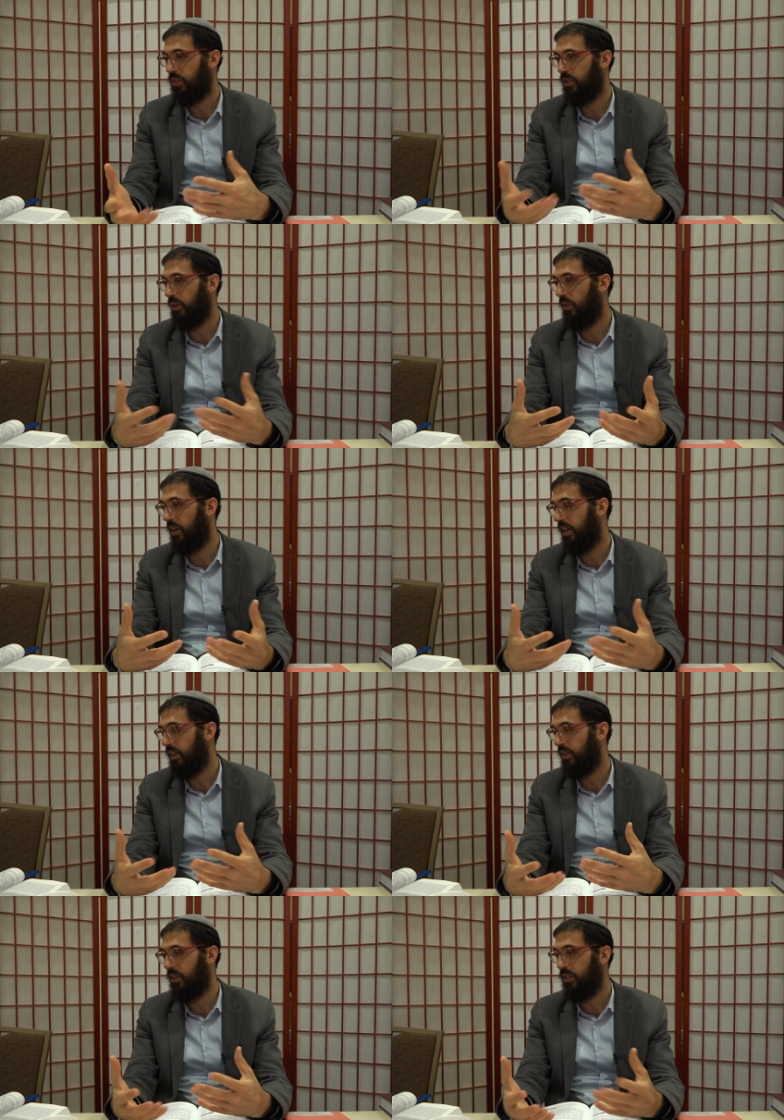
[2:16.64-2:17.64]
so uh,
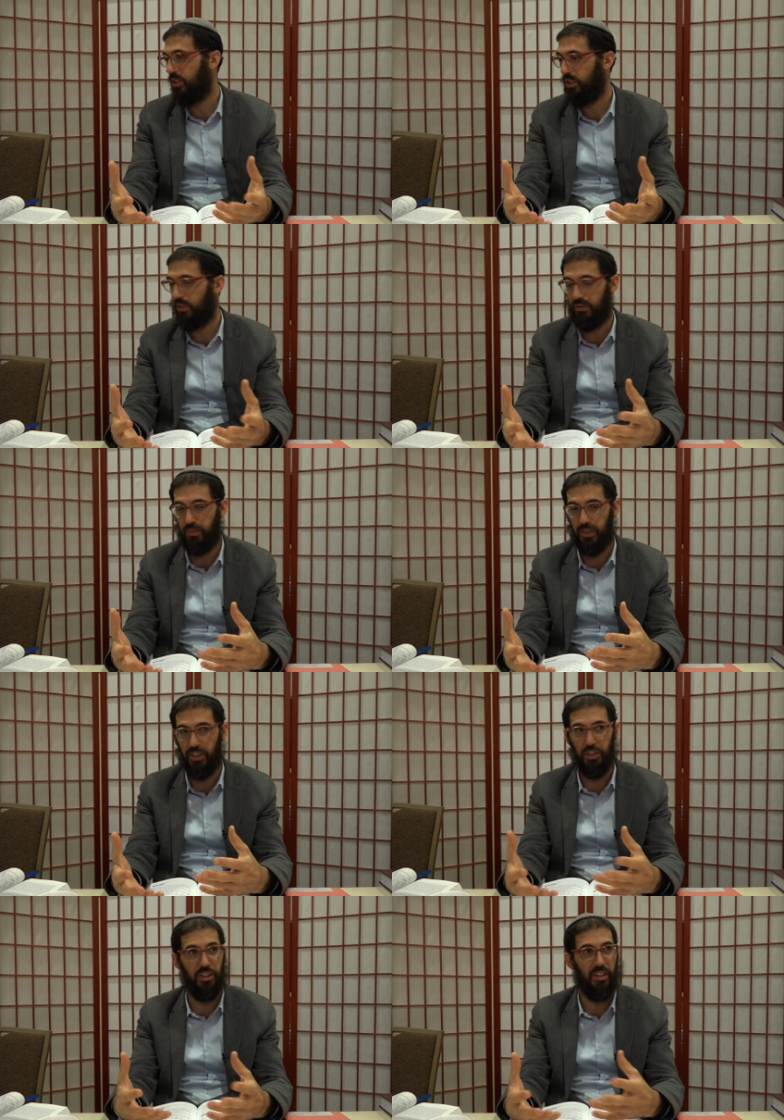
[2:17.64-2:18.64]
you, you should
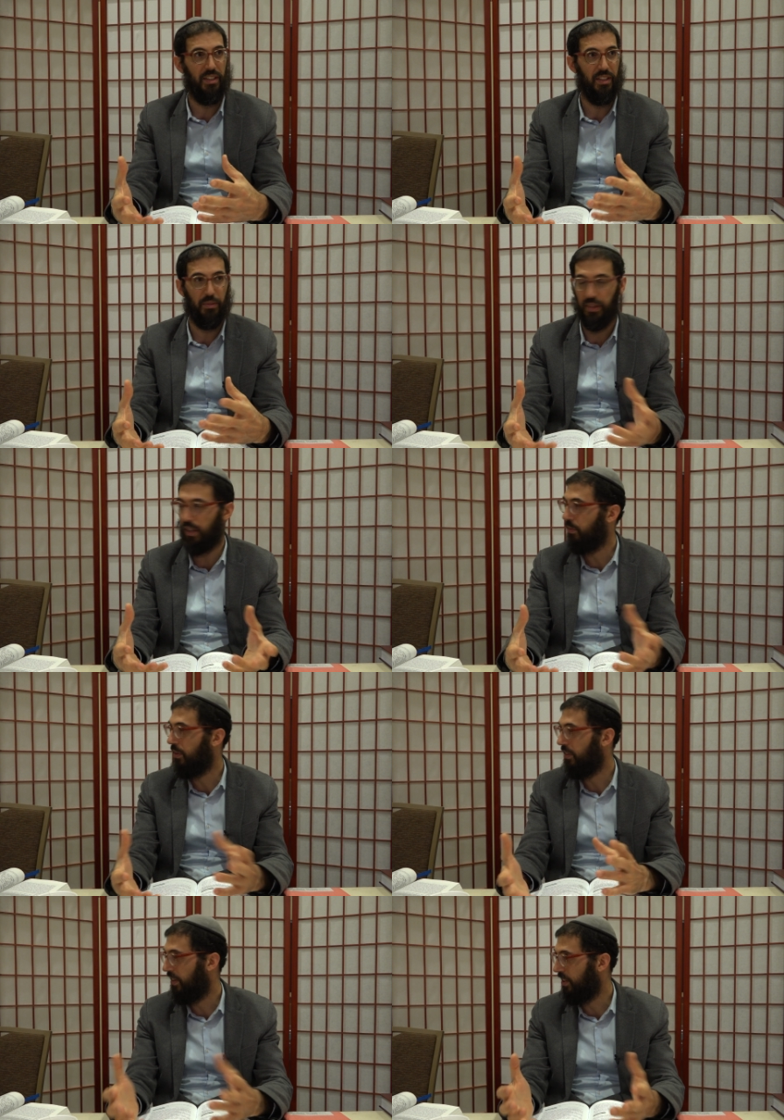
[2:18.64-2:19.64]
position it to begin
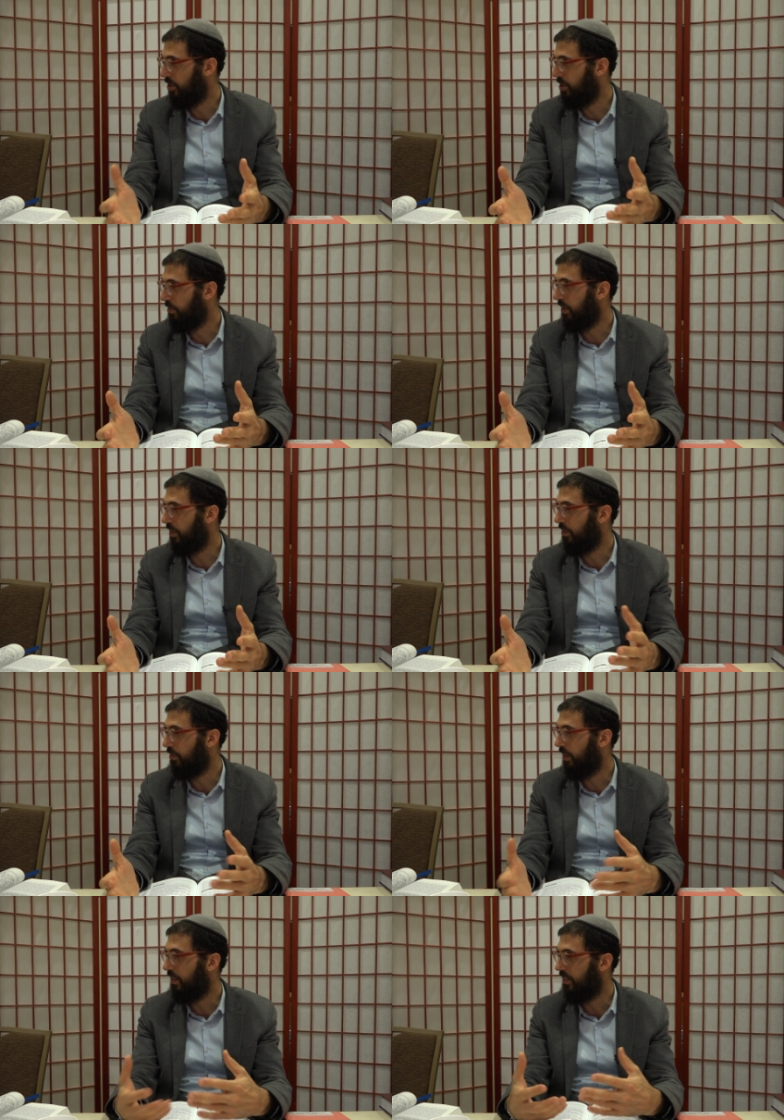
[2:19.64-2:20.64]
with that it should be on the
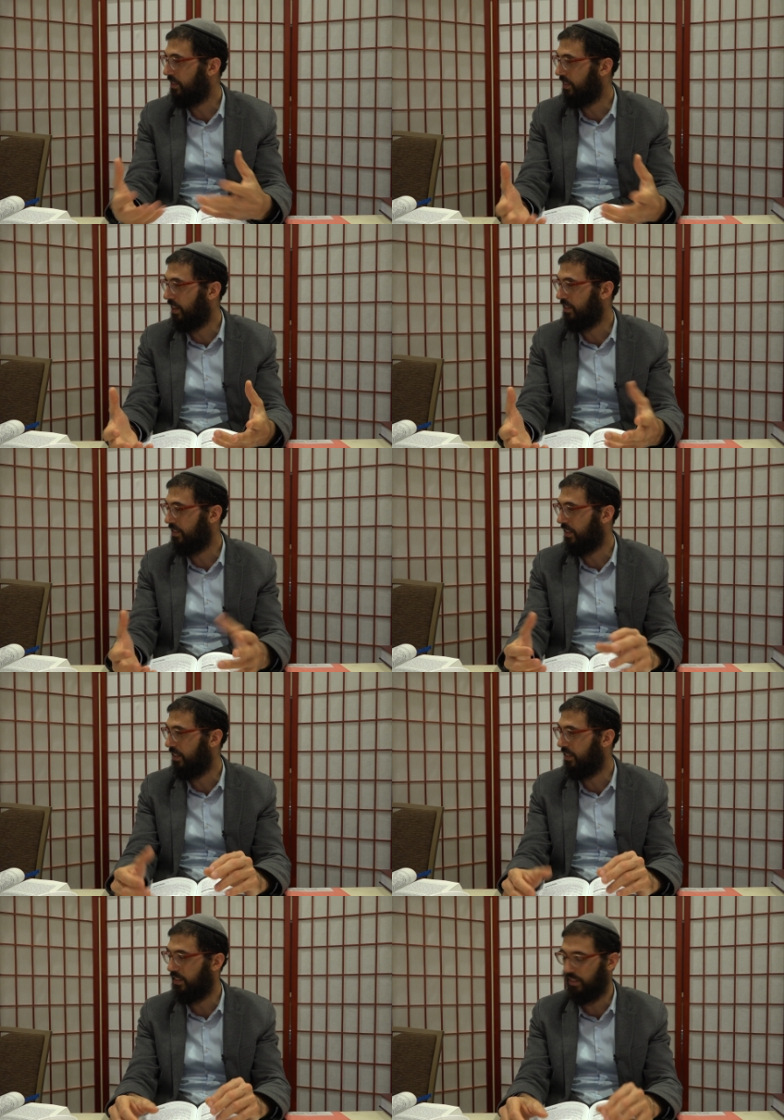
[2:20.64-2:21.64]
right, the size that
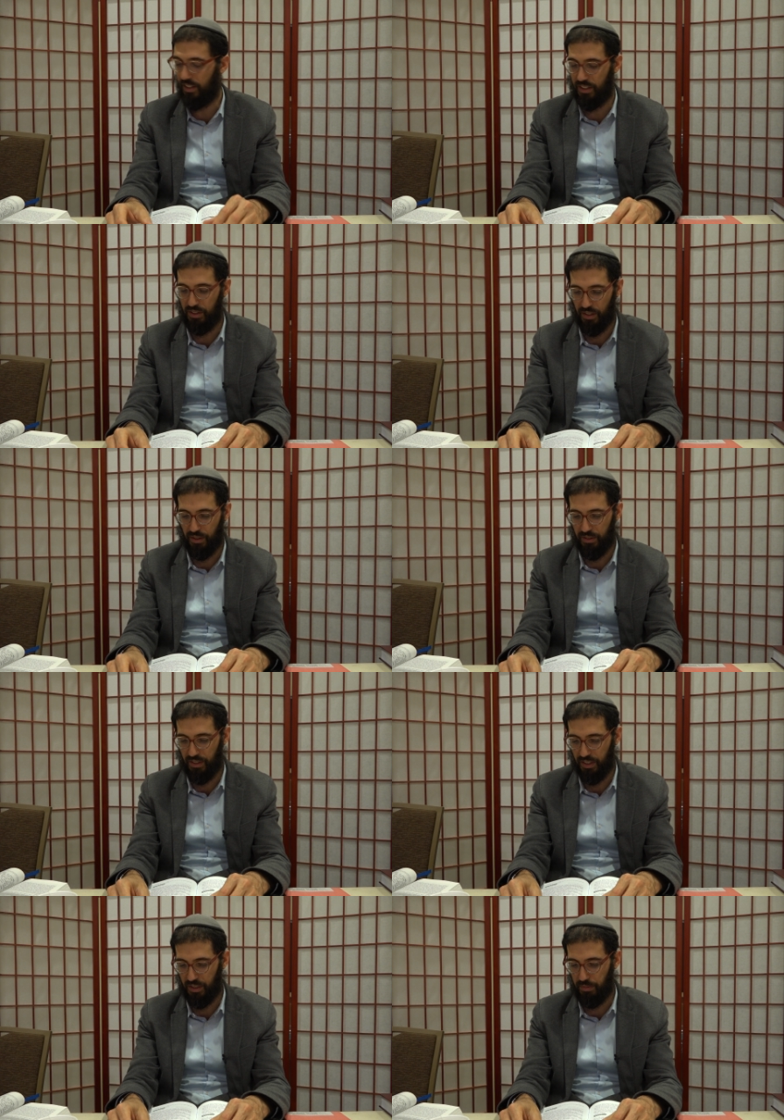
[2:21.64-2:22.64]
That's the
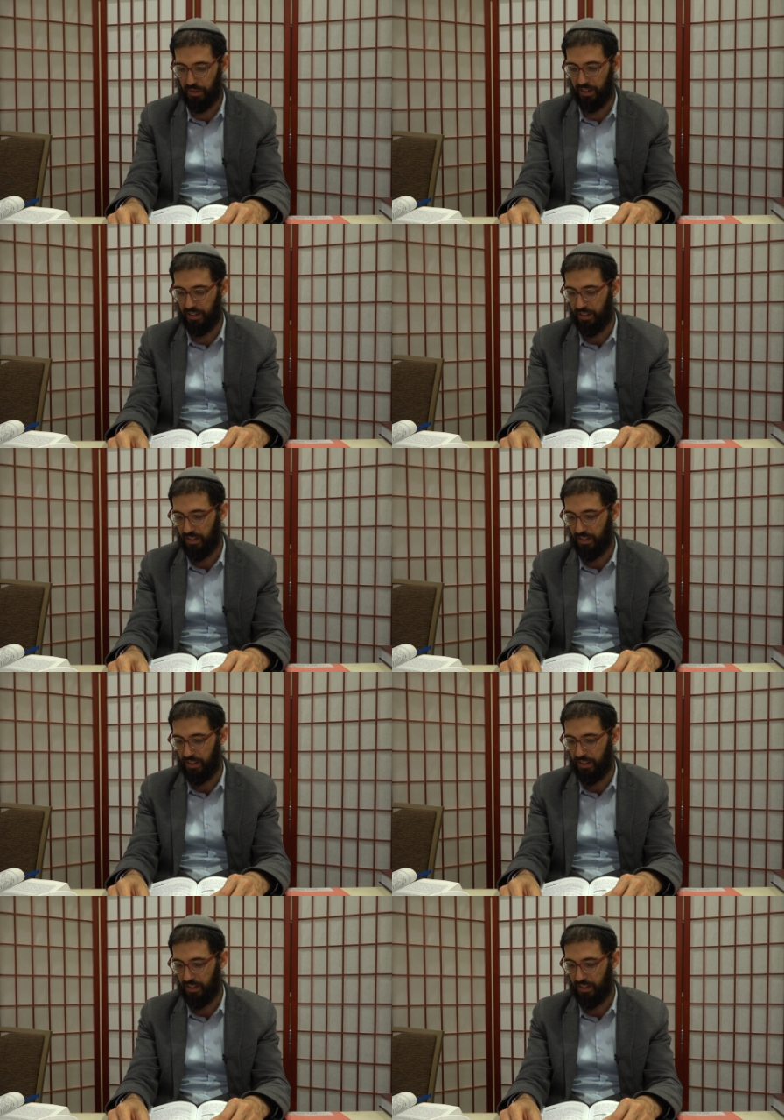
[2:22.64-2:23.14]
that is baked.